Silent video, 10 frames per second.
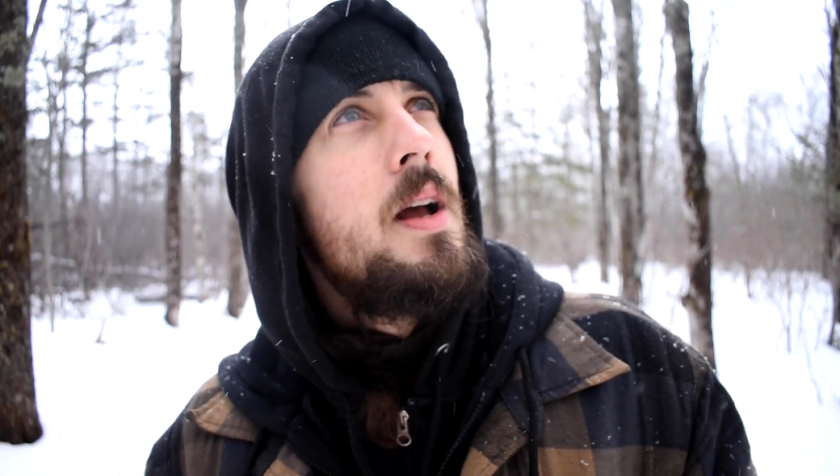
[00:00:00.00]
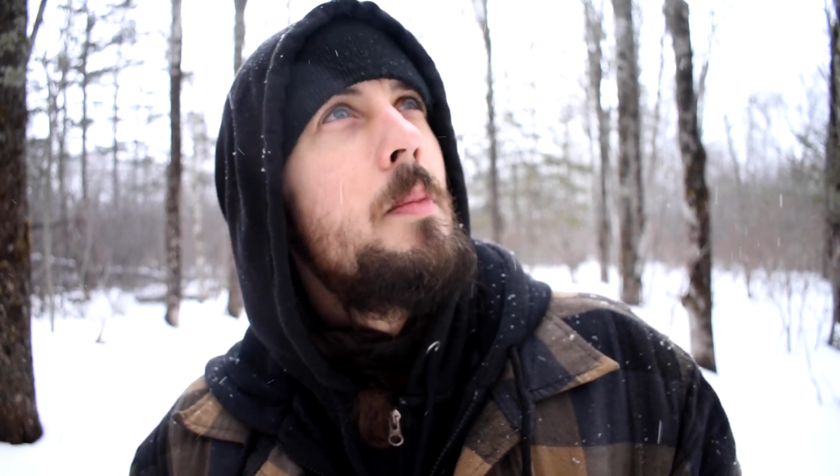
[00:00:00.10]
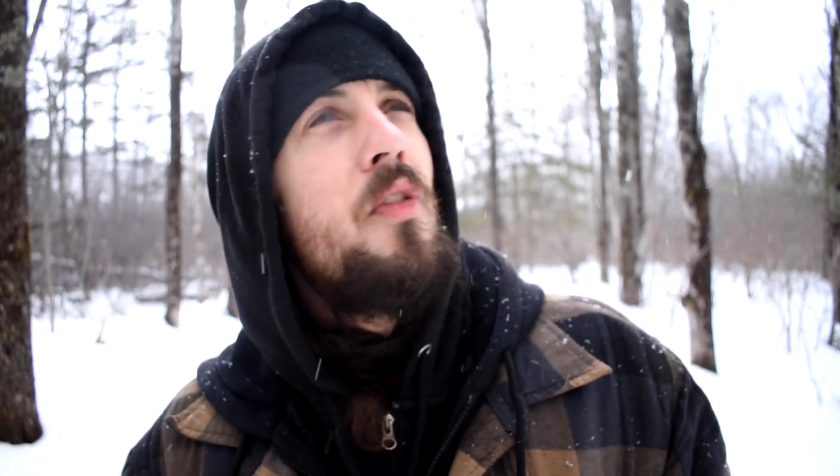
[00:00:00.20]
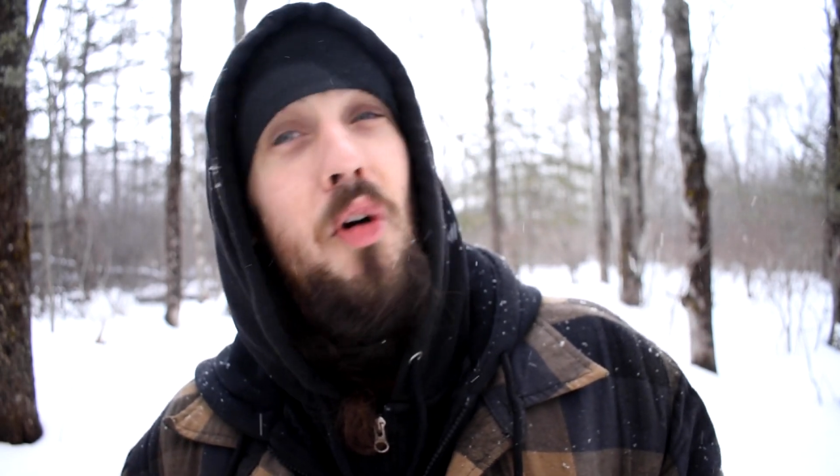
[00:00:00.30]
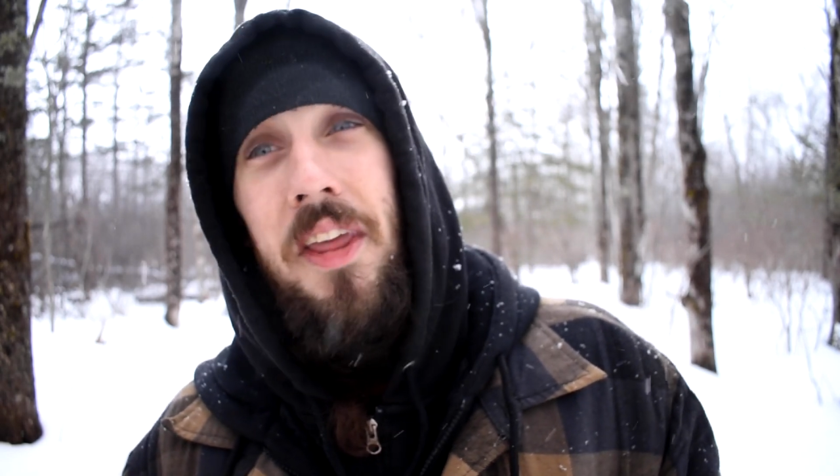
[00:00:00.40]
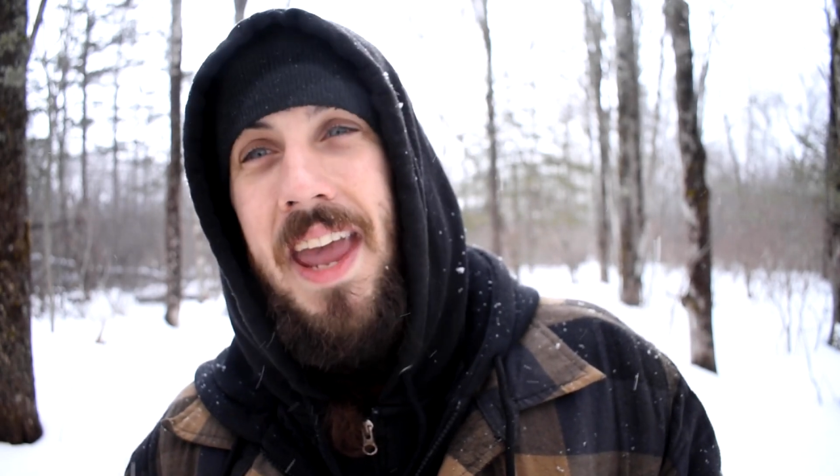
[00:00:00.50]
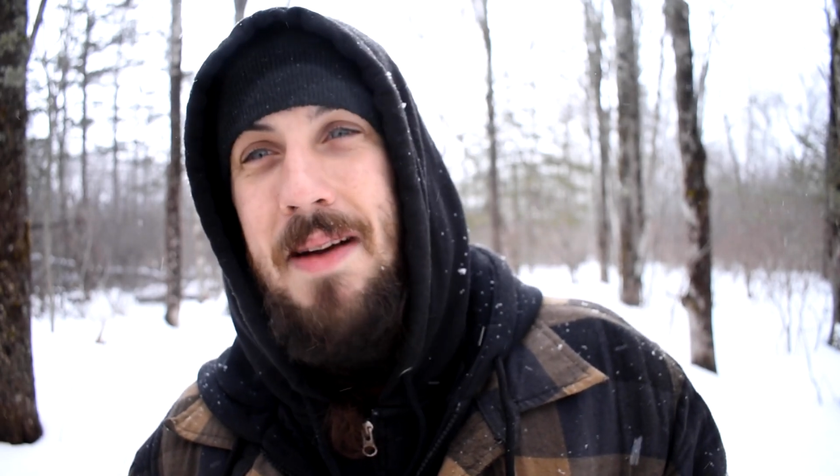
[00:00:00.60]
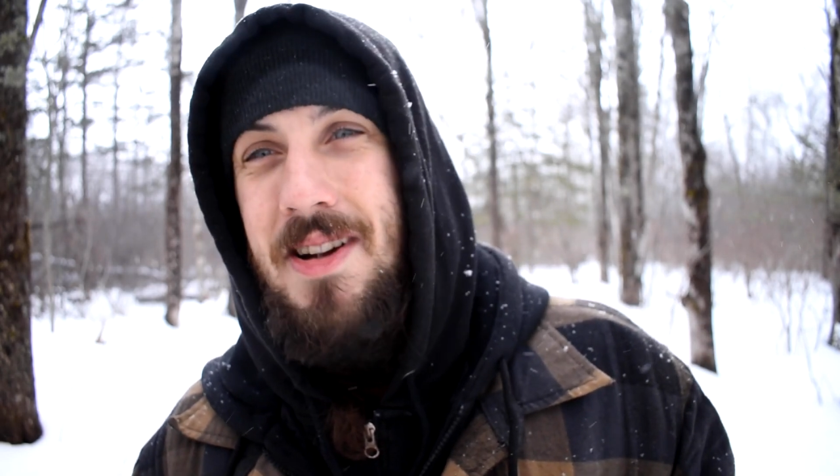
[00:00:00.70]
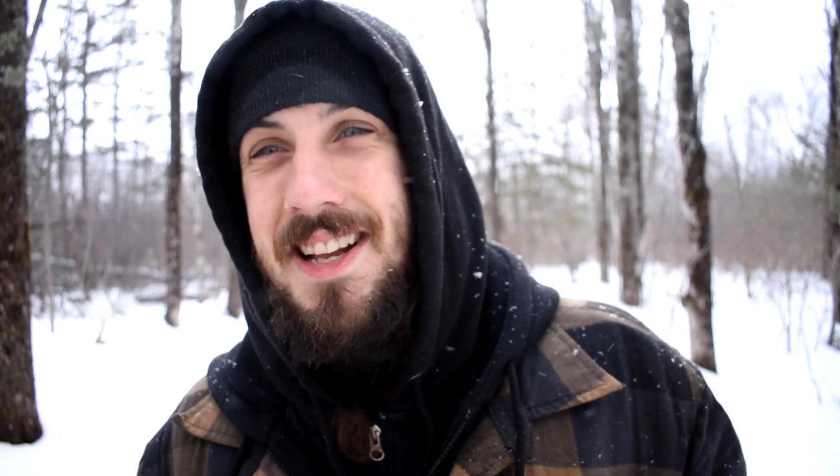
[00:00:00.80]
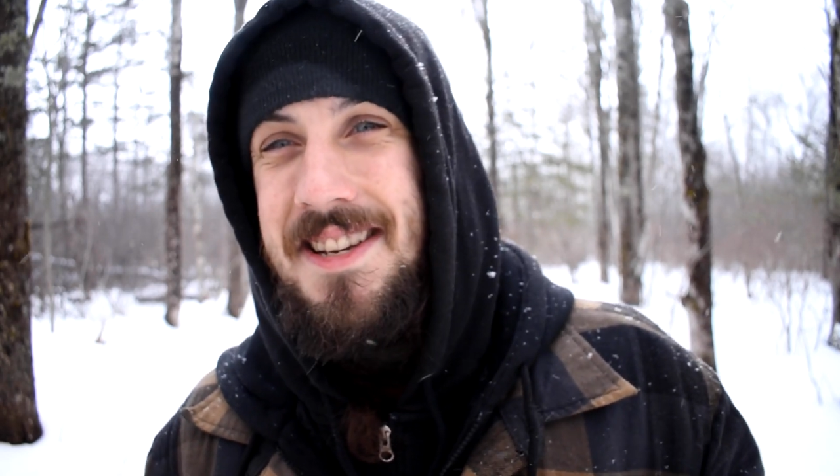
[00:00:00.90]
before the
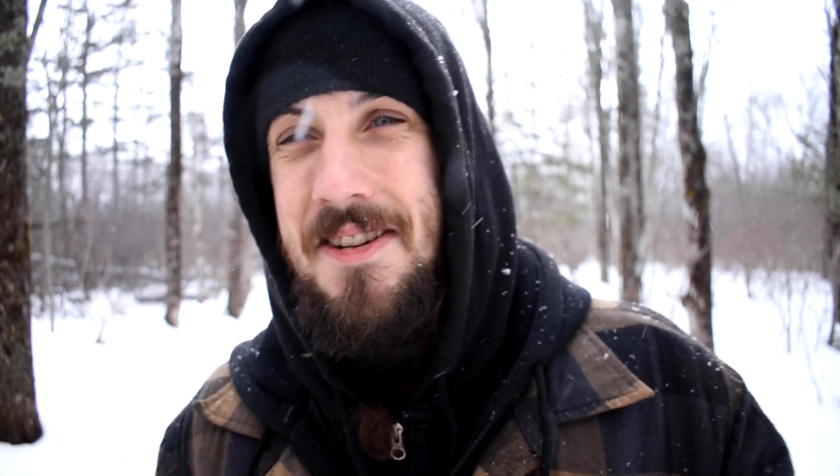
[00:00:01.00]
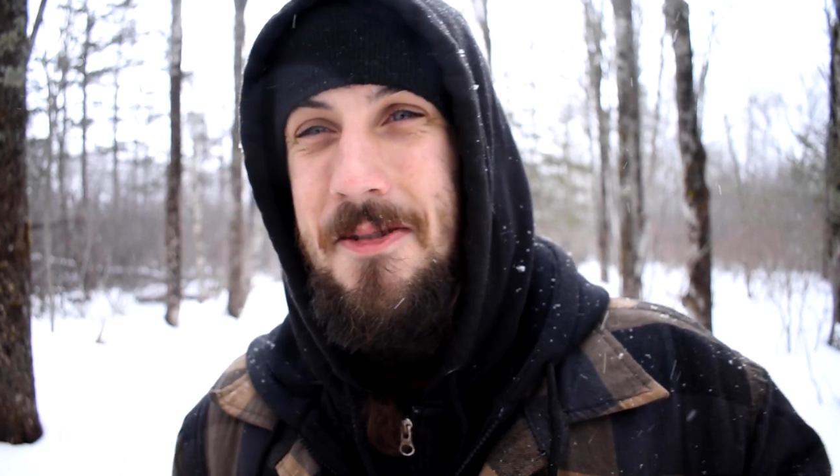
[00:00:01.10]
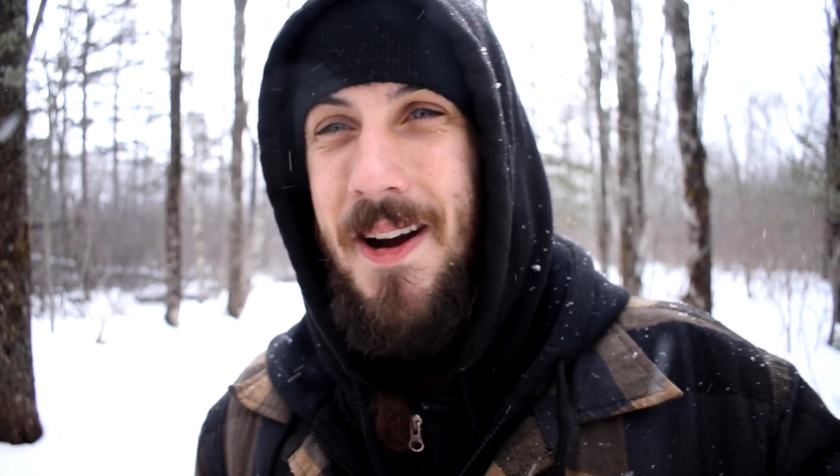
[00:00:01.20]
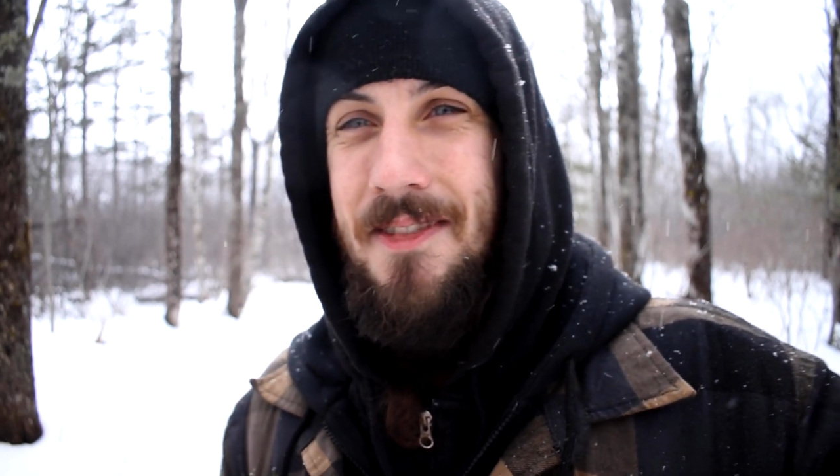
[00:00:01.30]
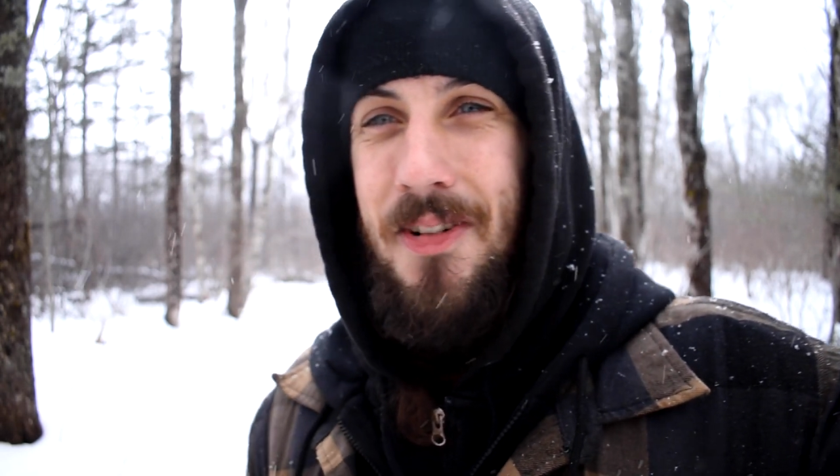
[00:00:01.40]
camera gets too wet